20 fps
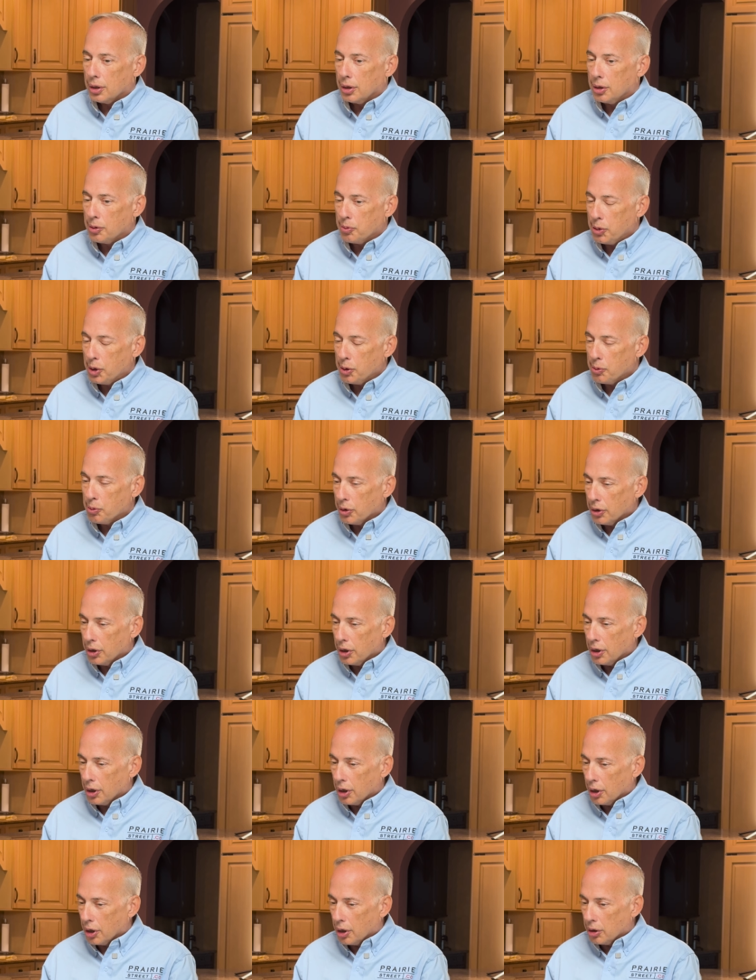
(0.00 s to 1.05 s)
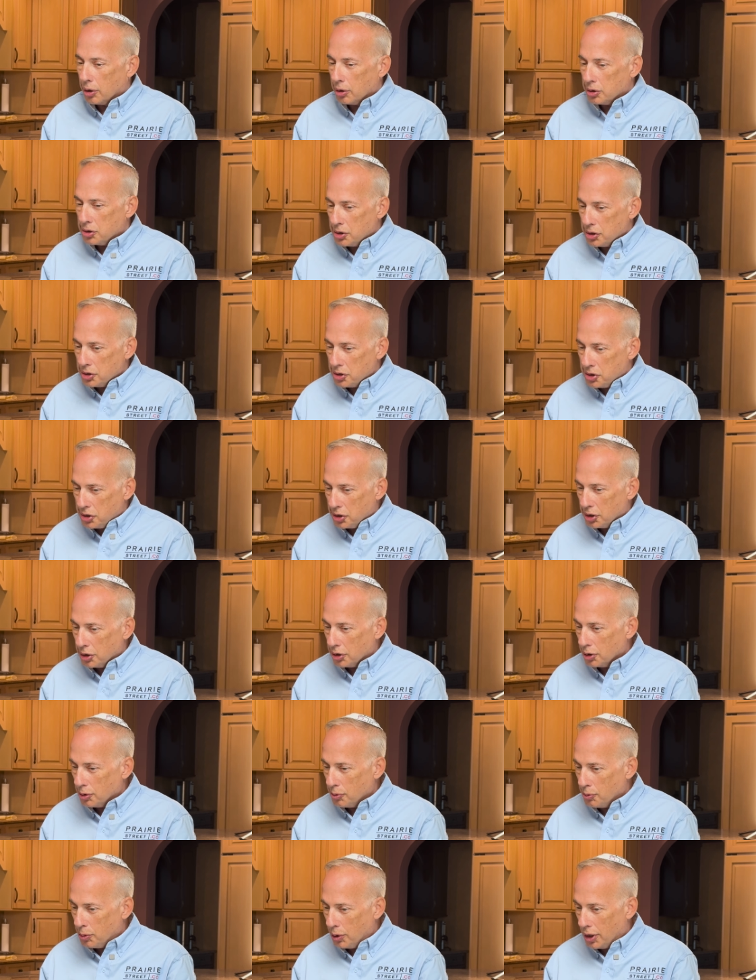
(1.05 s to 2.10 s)
the people that are
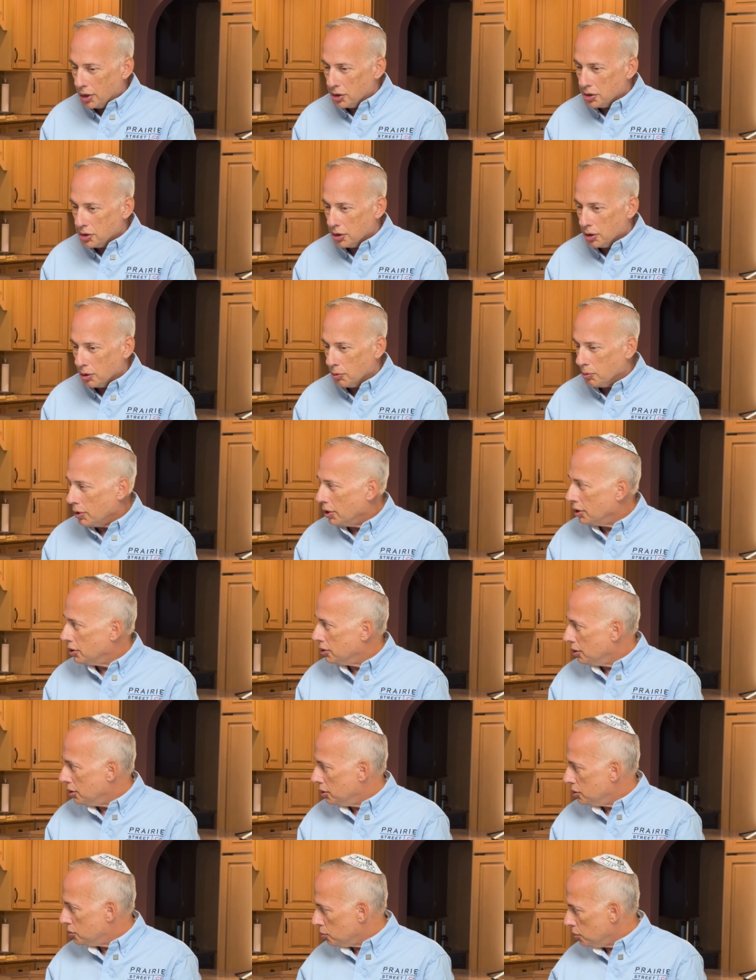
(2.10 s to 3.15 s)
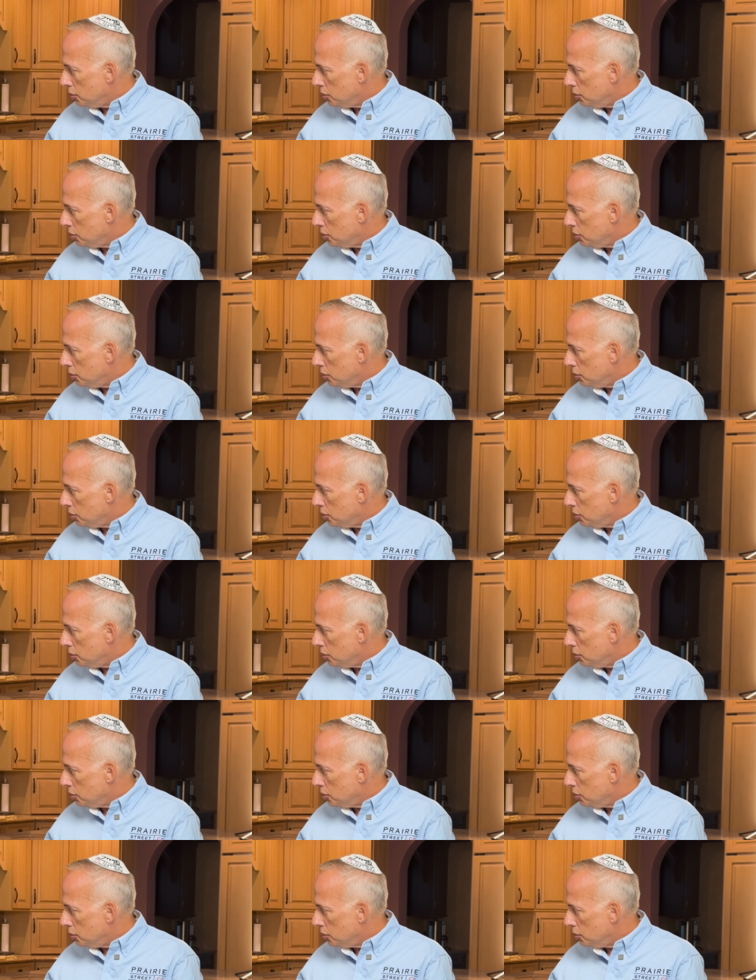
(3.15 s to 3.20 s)
sincerely passionate about this